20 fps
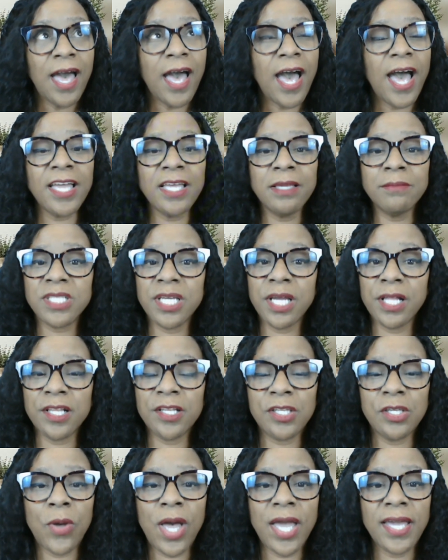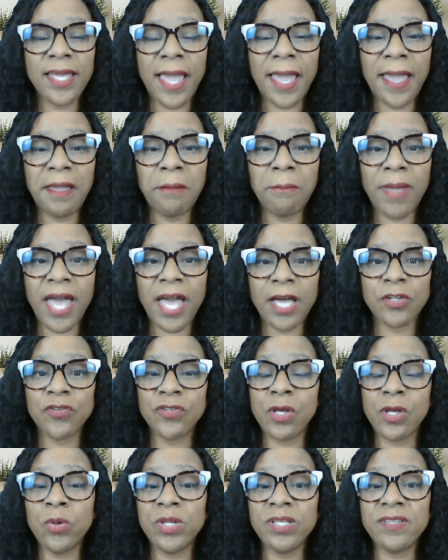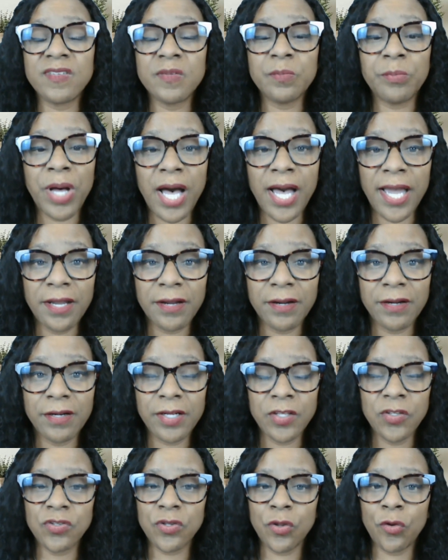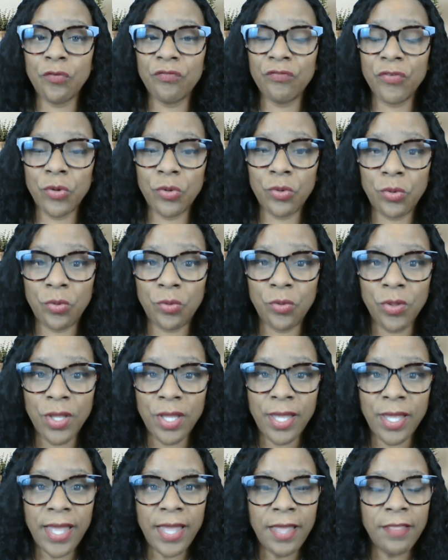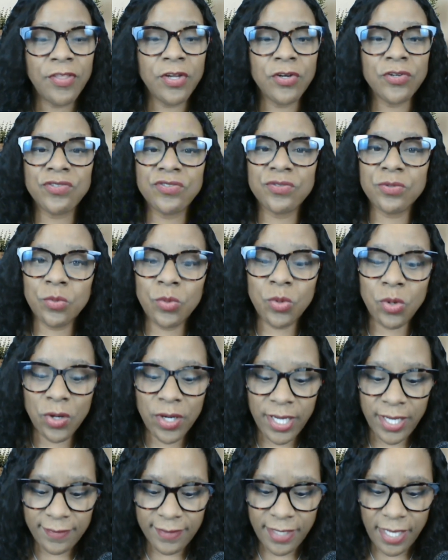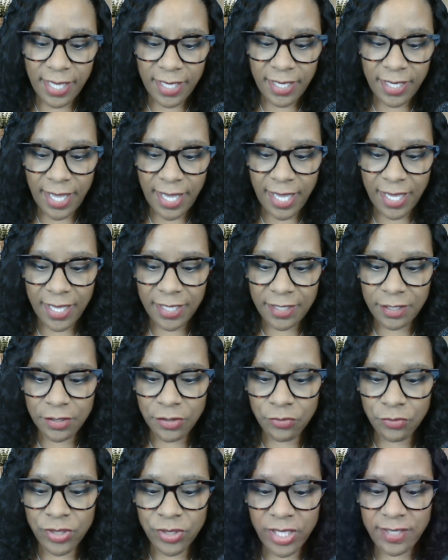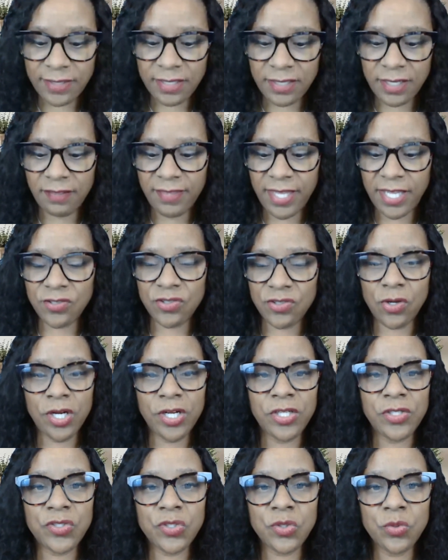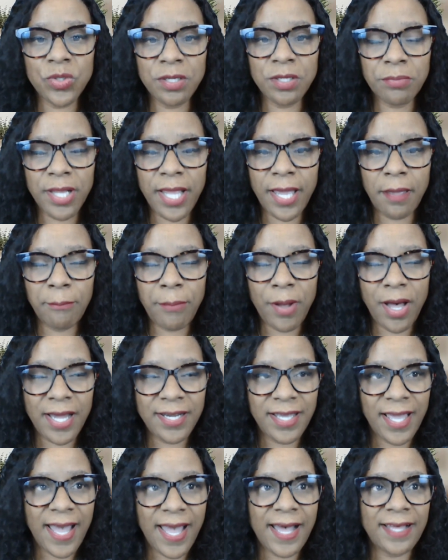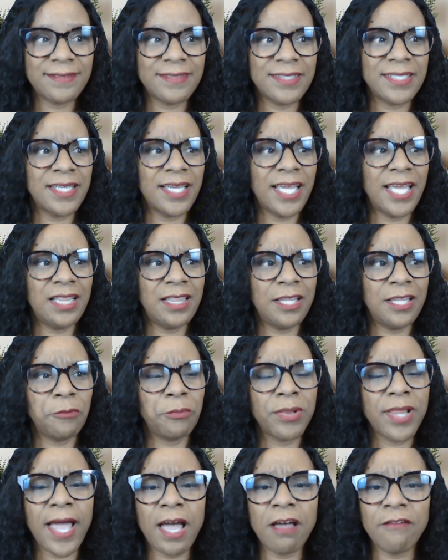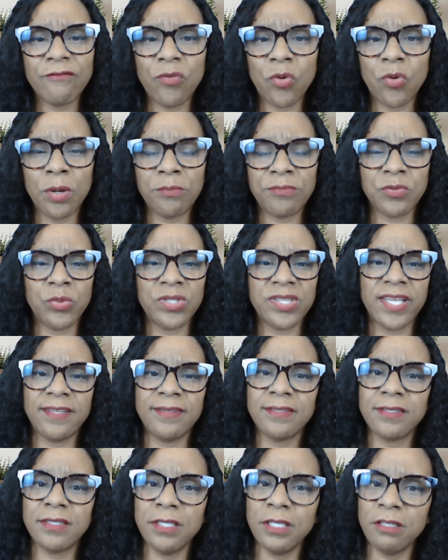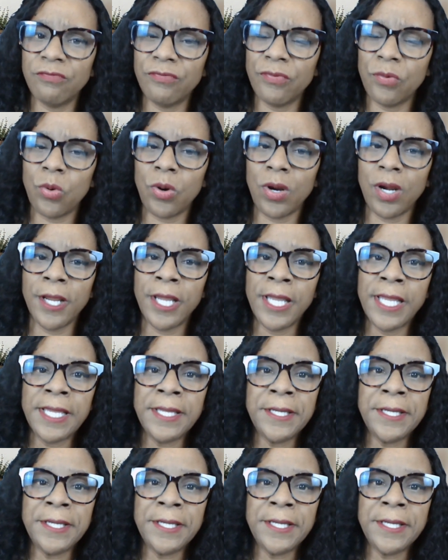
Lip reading: I am telling you, I came back so inspired, so full. Their stories and the reason that they started doing podcasting and their platforms, what they stood for,